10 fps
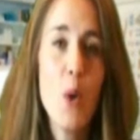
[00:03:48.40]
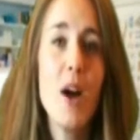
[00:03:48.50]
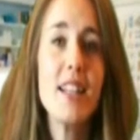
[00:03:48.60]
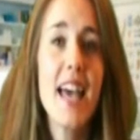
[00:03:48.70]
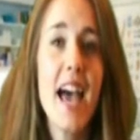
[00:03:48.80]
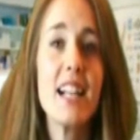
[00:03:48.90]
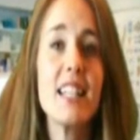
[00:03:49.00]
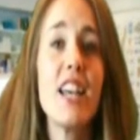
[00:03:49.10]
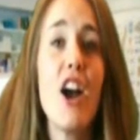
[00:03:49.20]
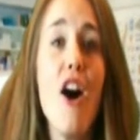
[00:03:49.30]
while
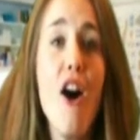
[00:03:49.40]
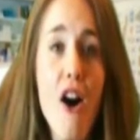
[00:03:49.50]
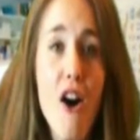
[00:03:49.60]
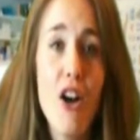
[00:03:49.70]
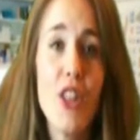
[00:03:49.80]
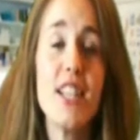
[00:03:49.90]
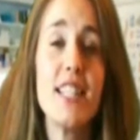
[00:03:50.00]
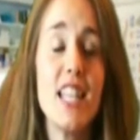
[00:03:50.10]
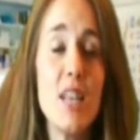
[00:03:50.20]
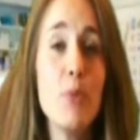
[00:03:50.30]
tackling all the
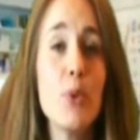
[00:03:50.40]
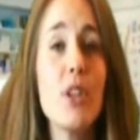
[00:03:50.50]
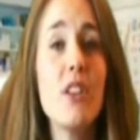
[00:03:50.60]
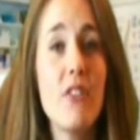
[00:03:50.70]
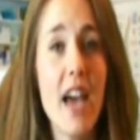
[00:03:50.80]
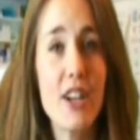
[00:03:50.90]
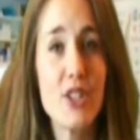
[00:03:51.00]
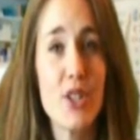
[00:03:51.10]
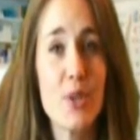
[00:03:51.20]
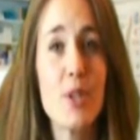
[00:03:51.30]
deep-rooted
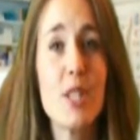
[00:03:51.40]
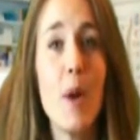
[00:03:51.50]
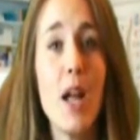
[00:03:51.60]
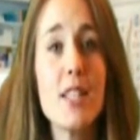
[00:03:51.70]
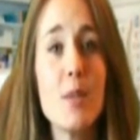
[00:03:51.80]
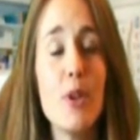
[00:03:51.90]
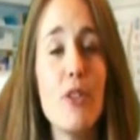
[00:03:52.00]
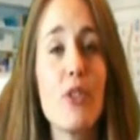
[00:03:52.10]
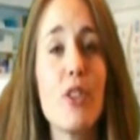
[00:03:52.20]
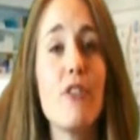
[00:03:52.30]
factors responsible
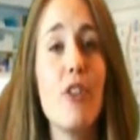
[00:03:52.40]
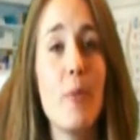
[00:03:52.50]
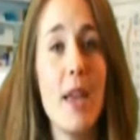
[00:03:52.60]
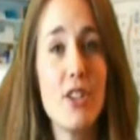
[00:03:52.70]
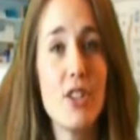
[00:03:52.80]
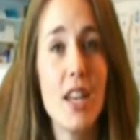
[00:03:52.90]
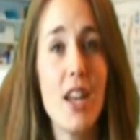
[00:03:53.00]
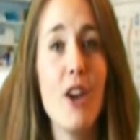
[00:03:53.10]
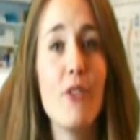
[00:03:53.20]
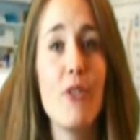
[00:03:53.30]
for the formation
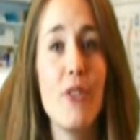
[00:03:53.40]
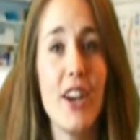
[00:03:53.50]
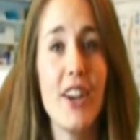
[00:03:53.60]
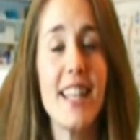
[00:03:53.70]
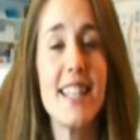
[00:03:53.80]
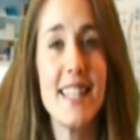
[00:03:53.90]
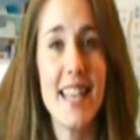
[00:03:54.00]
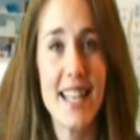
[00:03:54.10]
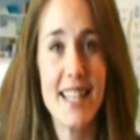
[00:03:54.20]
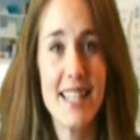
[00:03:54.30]
of ovarian
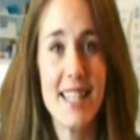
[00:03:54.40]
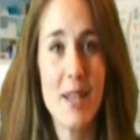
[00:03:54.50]
cysts.